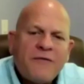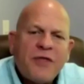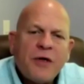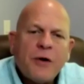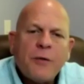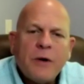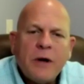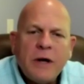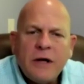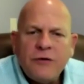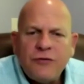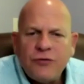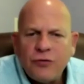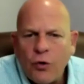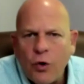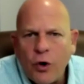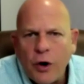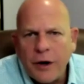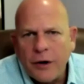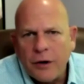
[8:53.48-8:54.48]
there is
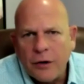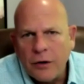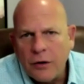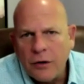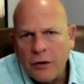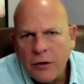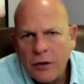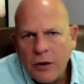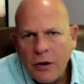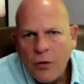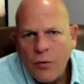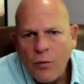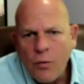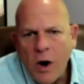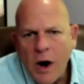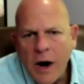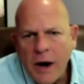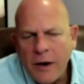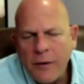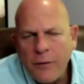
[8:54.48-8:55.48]
oil,
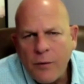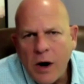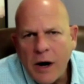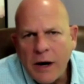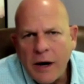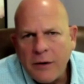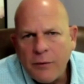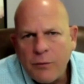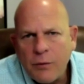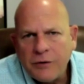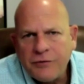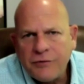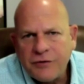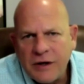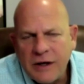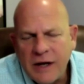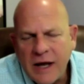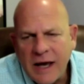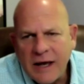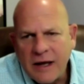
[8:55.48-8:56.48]
why why mm-hmm. what's the
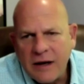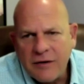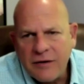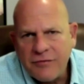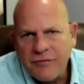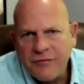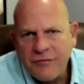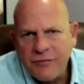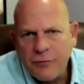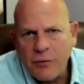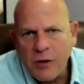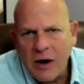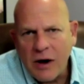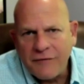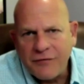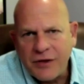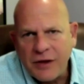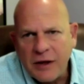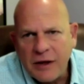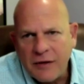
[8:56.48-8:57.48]
negative
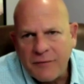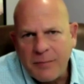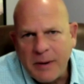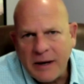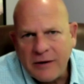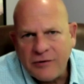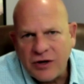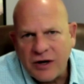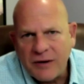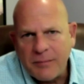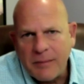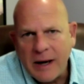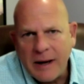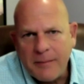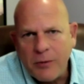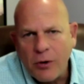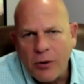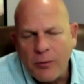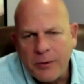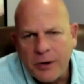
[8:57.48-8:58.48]
of the patient of
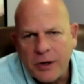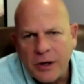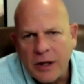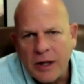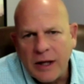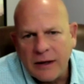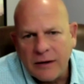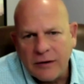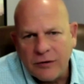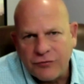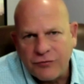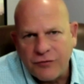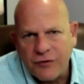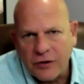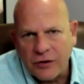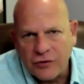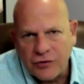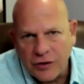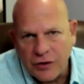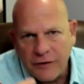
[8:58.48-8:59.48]
meibomian gland
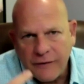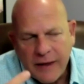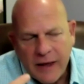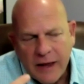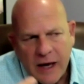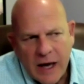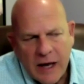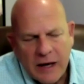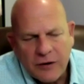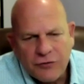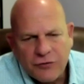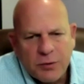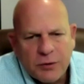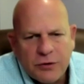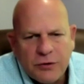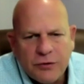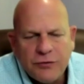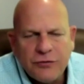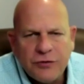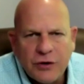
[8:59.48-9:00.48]
dysfunction and it's hmm.
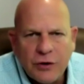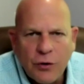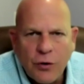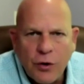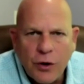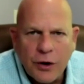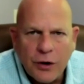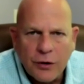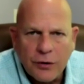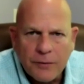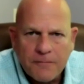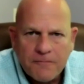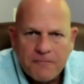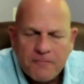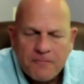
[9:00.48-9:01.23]
producing oil